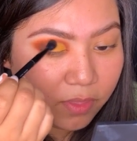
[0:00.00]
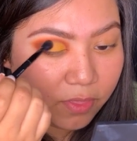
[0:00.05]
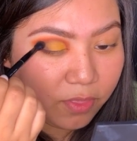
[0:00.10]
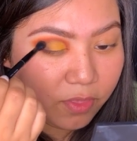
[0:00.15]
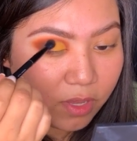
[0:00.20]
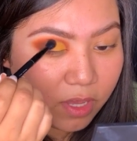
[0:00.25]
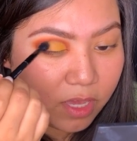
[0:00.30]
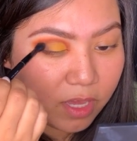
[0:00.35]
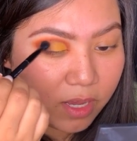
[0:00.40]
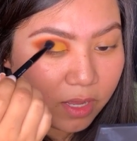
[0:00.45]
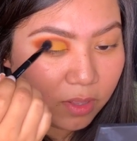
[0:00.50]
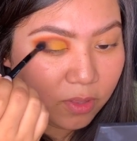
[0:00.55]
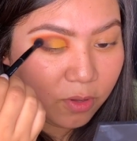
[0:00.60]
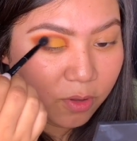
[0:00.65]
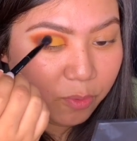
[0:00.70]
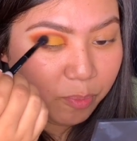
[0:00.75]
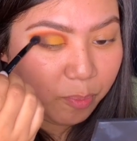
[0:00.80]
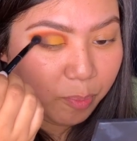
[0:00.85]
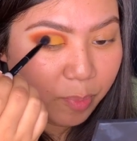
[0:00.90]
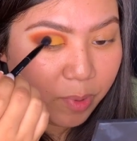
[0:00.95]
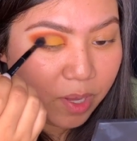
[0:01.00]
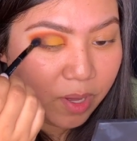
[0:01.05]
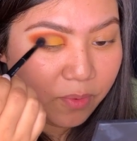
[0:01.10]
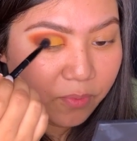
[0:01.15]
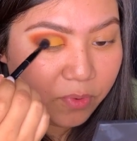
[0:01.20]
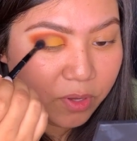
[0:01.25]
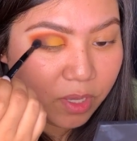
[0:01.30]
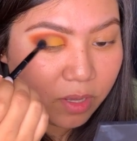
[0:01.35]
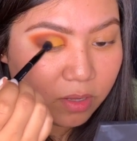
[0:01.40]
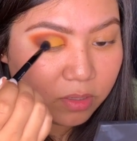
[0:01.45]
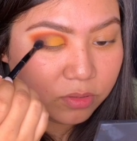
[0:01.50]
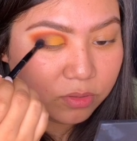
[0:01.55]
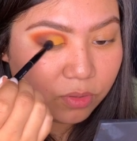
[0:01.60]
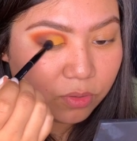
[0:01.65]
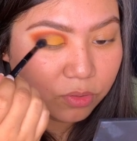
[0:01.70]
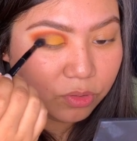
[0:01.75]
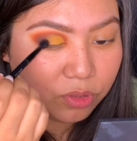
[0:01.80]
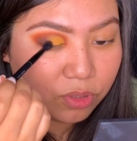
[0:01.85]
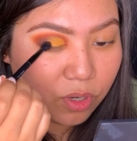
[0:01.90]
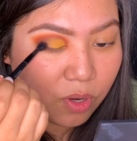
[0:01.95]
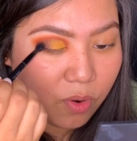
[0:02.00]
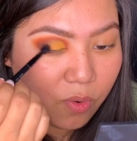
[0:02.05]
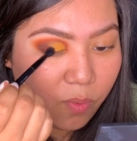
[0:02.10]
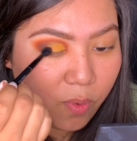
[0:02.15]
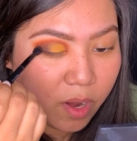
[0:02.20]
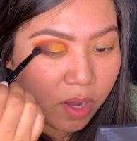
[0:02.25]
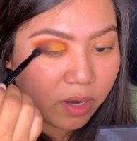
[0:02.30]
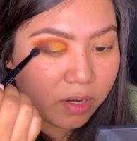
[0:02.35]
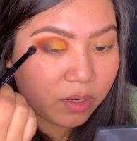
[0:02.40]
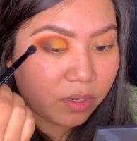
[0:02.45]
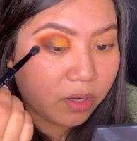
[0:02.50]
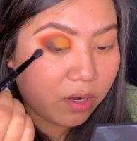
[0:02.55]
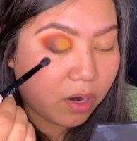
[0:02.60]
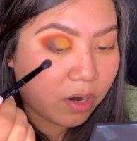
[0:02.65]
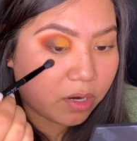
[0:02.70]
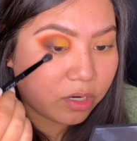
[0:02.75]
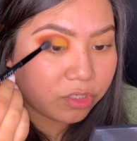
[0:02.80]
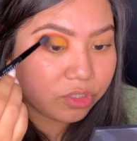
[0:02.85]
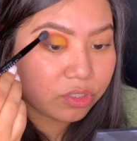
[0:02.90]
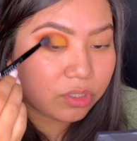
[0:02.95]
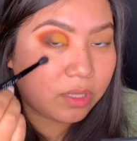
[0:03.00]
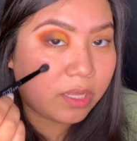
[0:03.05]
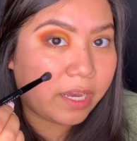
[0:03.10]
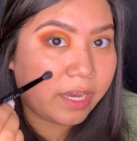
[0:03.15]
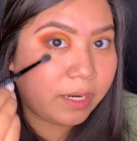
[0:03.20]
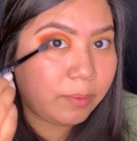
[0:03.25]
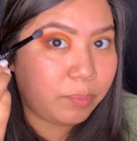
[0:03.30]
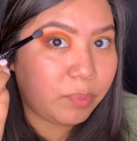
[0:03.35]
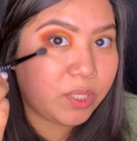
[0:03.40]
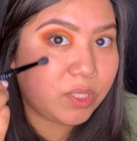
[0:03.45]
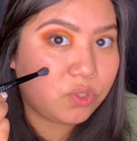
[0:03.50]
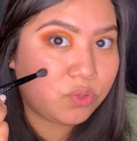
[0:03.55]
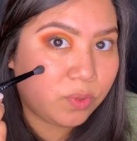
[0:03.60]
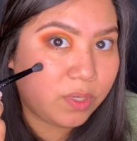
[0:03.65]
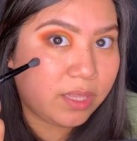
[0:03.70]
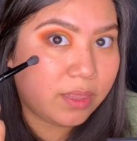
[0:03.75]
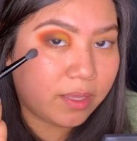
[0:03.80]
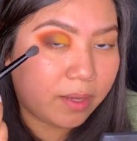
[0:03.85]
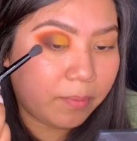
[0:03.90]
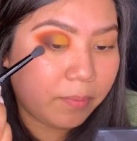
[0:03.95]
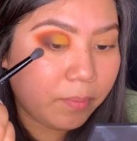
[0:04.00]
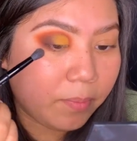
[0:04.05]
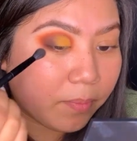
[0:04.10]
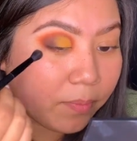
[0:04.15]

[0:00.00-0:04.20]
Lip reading: the yellow, but we also don't want a harsh line between them.